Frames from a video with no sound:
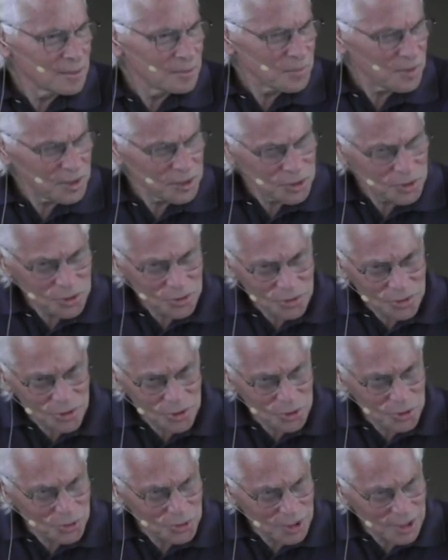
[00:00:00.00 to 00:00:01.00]
But as soon
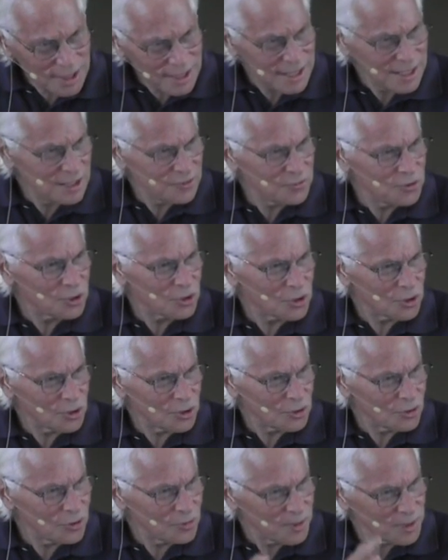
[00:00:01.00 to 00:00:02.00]
as you leave your
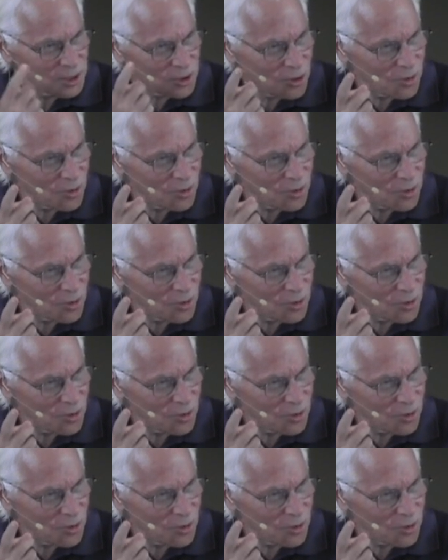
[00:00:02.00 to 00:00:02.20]
home and